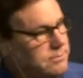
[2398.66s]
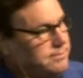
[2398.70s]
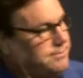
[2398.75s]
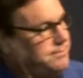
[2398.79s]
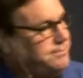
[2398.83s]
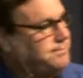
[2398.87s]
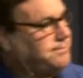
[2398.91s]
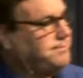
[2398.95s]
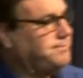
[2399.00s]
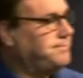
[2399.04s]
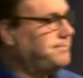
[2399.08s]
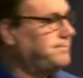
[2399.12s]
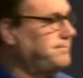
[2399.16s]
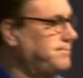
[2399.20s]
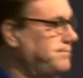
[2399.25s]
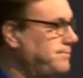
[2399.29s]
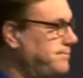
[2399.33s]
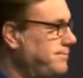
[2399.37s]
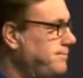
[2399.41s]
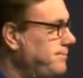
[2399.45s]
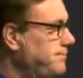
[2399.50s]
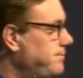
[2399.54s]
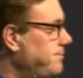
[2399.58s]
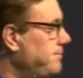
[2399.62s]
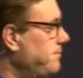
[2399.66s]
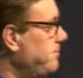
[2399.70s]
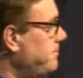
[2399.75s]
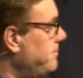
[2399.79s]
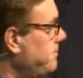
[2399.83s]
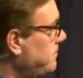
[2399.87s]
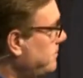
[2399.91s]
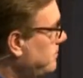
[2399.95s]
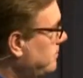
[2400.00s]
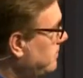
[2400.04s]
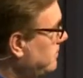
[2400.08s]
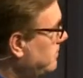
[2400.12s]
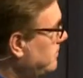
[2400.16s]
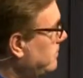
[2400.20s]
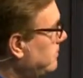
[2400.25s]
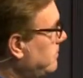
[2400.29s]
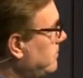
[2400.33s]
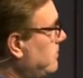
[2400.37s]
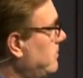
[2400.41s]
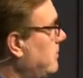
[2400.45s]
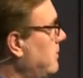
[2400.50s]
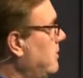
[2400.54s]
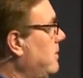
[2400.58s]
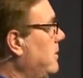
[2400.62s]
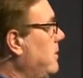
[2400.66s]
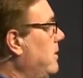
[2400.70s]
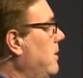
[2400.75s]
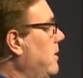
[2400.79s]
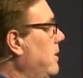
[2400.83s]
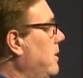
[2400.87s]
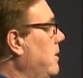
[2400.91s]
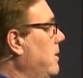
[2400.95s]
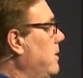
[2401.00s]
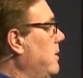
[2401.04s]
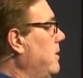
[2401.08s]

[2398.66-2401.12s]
[no speech]